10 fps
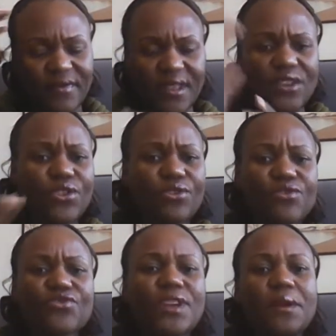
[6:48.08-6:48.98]
their
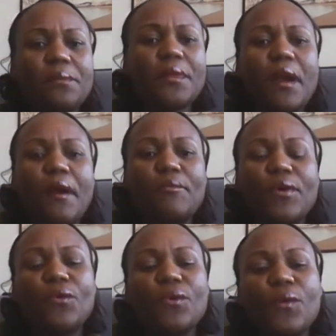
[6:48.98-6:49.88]
dream, but
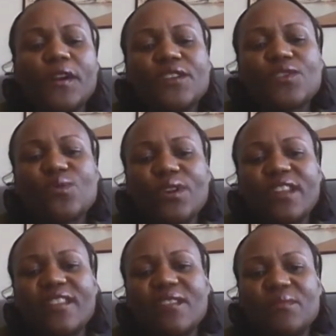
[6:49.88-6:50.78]
we wanted to
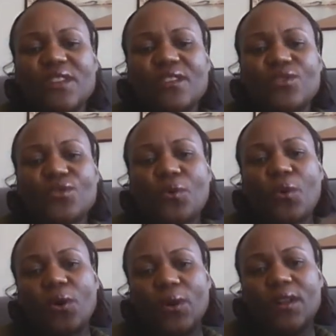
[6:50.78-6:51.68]
bring them the
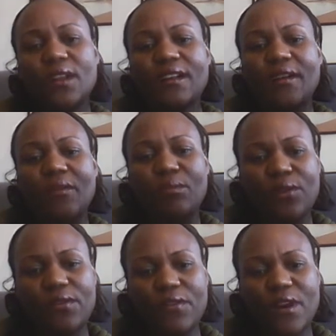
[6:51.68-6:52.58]
tool
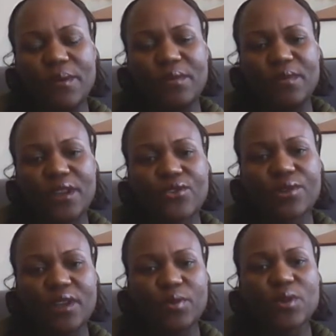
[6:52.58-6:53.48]
both from a
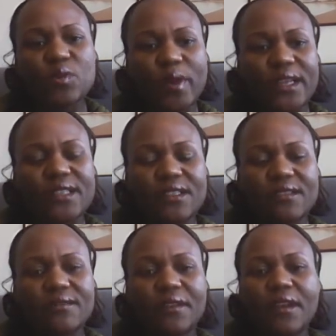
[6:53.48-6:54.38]
mentoring
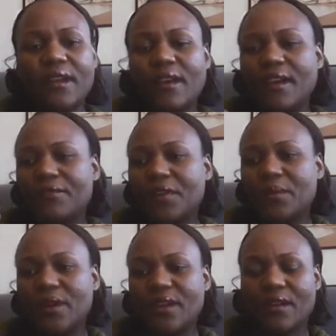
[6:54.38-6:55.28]
perspective and
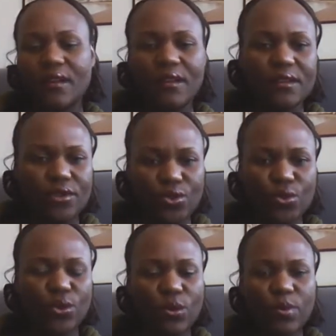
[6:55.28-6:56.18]
from a
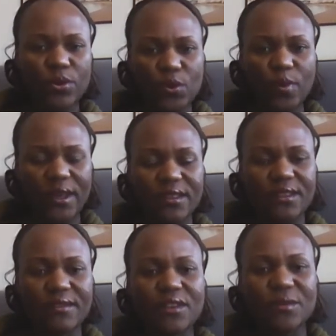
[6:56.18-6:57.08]
tool
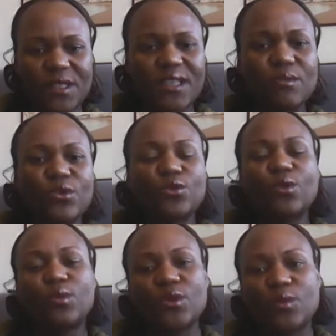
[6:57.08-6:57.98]
perspective, from a STEM
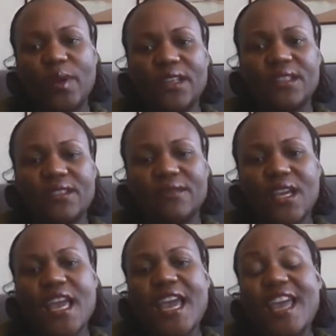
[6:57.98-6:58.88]
tool perspective.
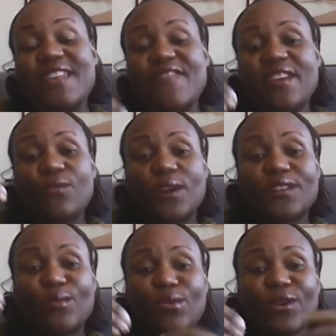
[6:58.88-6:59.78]
And then what's
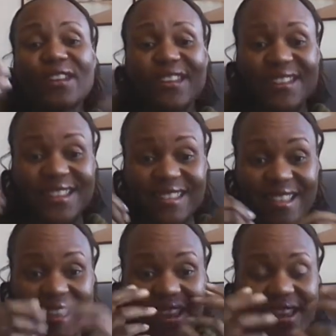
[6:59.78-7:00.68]
important is
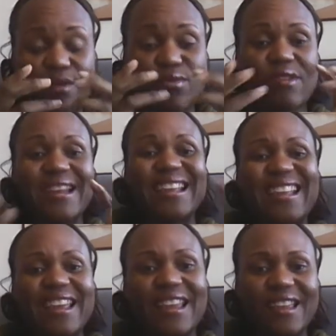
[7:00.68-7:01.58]
they bring
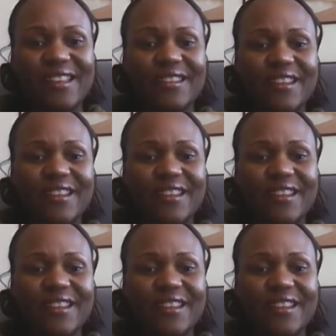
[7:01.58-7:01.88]
in the